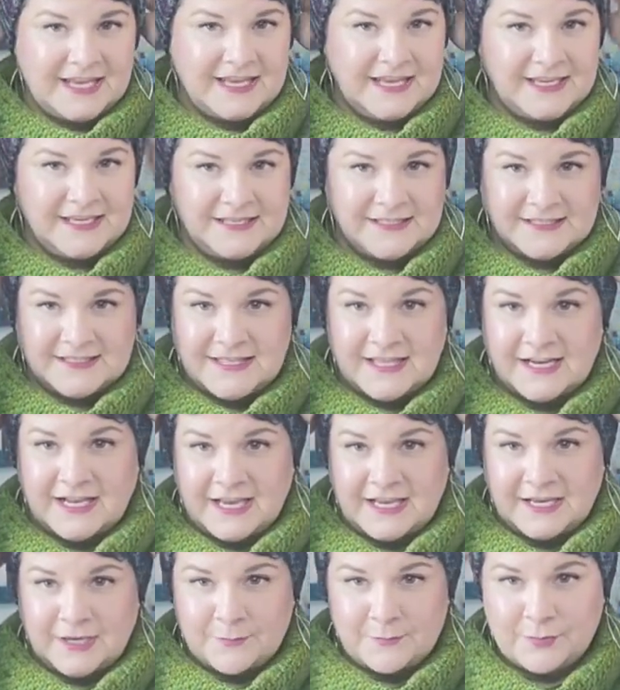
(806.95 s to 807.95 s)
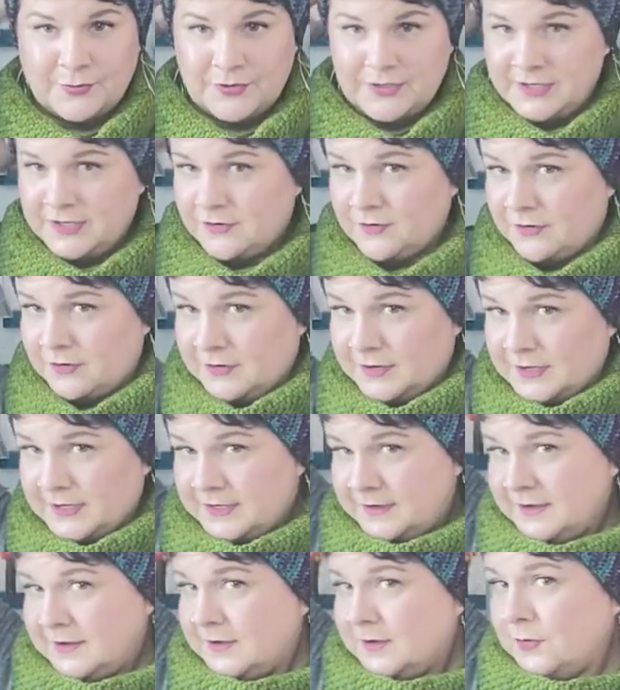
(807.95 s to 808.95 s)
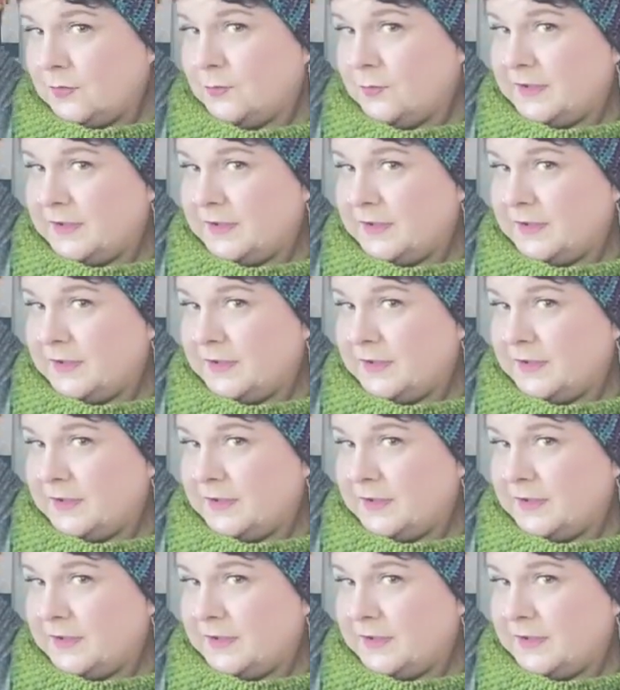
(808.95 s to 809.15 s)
is that I can put it on